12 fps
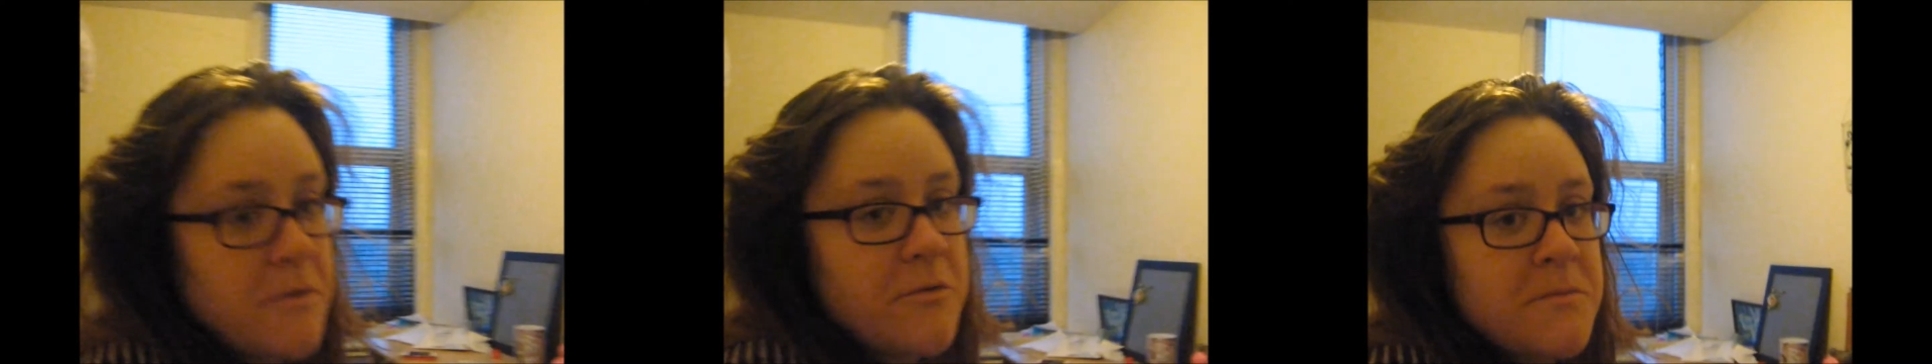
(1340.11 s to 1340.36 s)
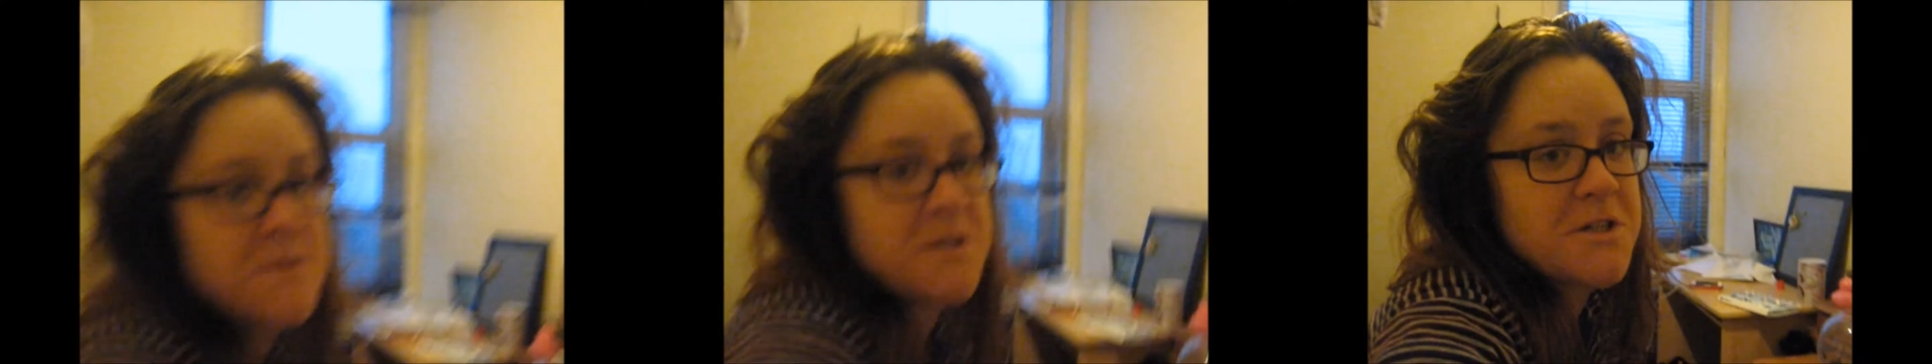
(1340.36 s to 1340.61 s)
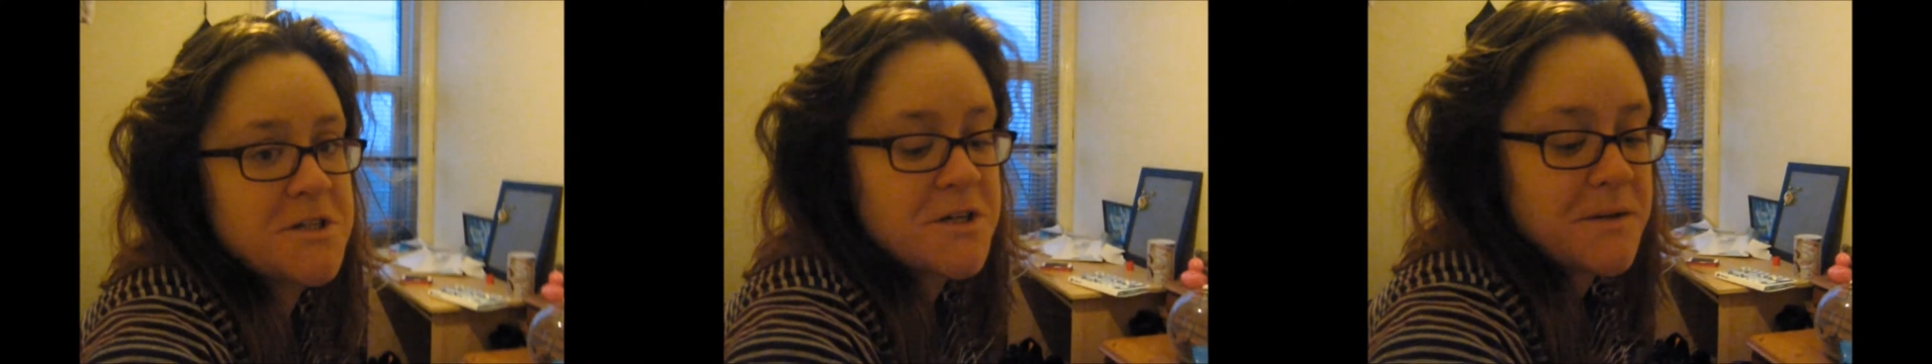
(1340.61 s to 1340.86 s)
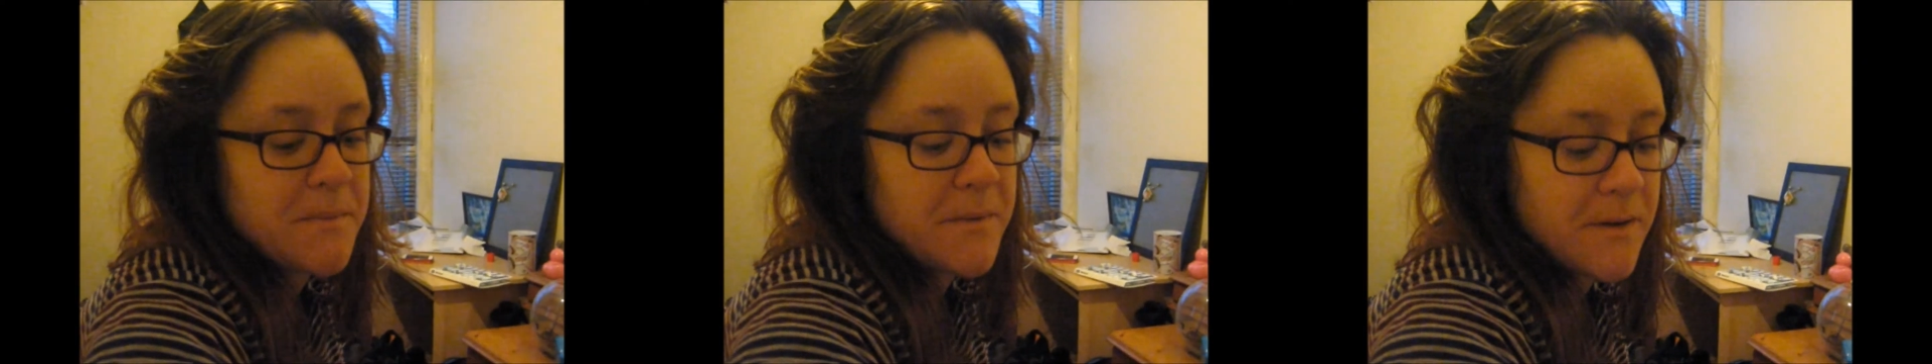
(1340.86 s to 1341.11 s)
room's a shit
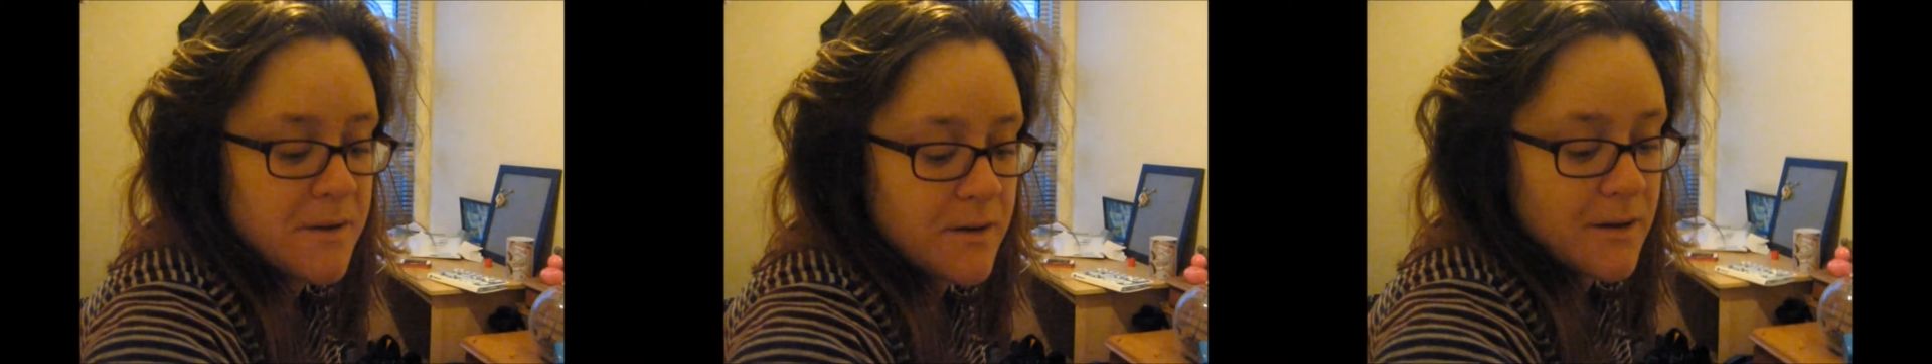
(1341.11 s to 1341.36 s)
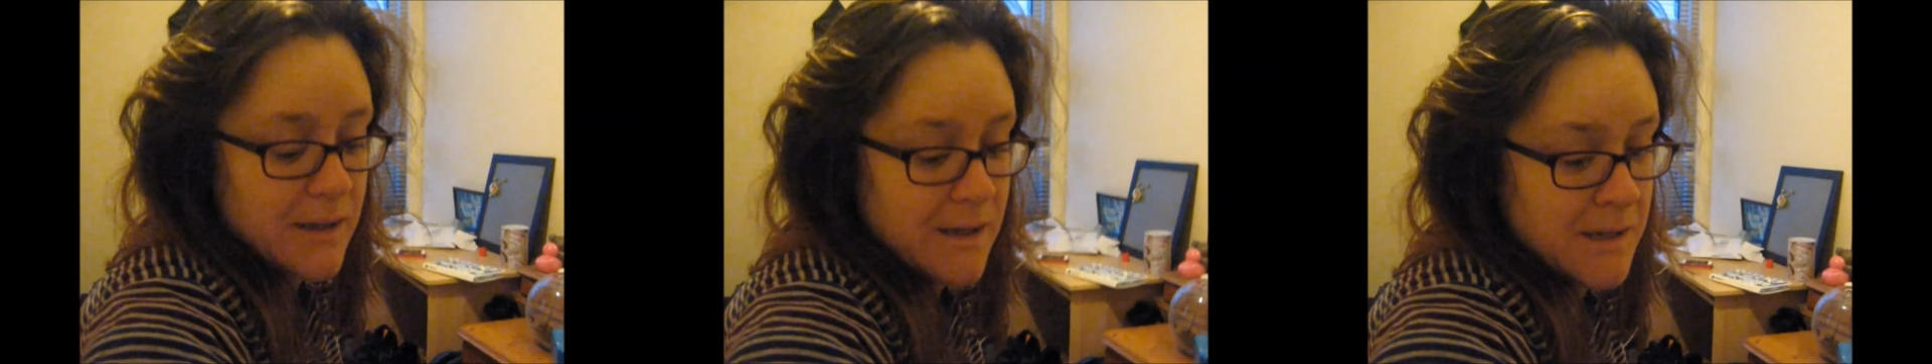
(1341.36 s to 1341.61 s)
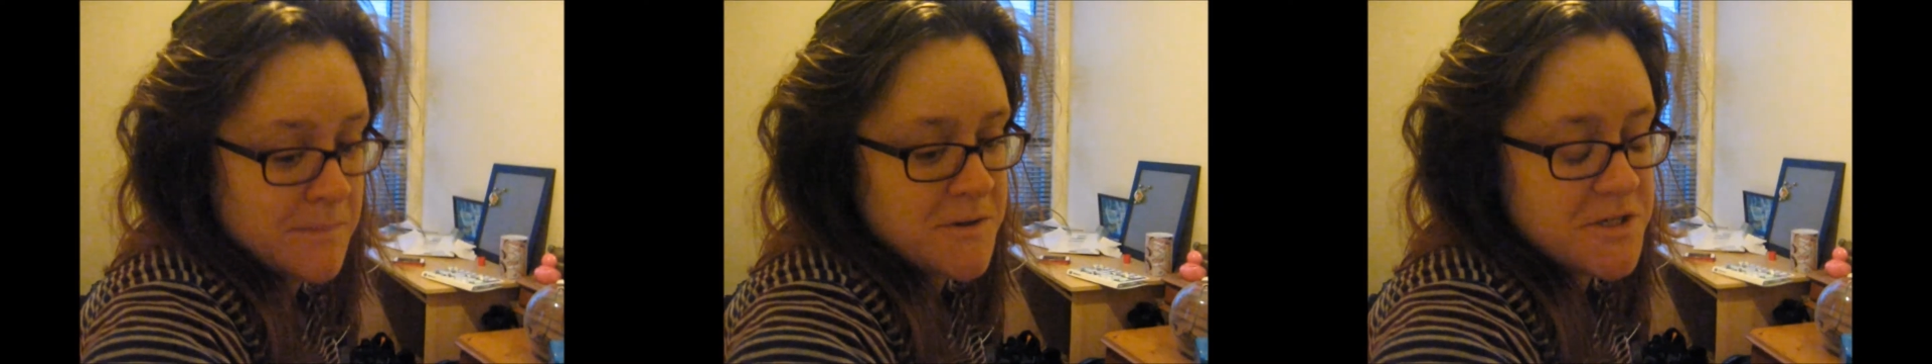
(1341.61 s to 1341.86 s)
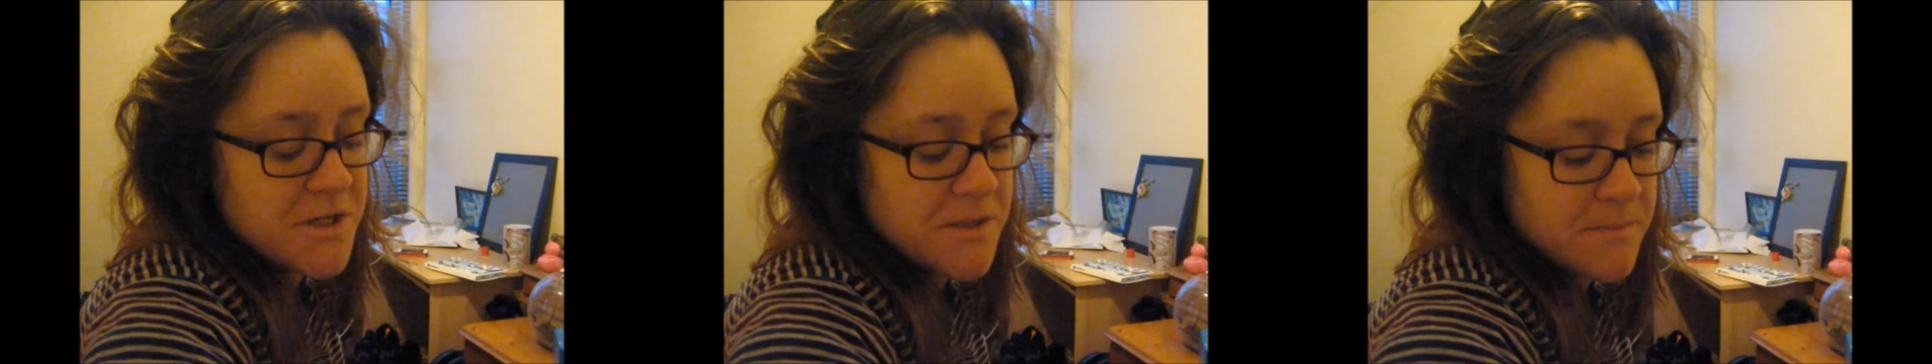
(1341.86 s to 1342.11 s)
pit. I'm a shit